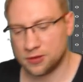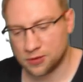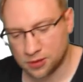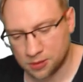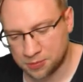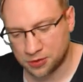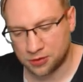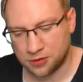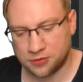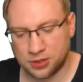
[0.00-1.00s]
So the
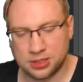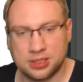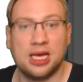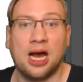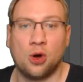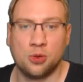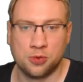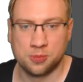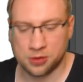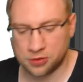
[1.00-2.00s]
peripherals, the
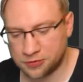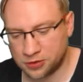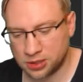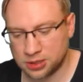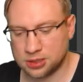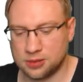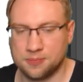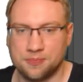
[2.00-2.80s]
output peripherals.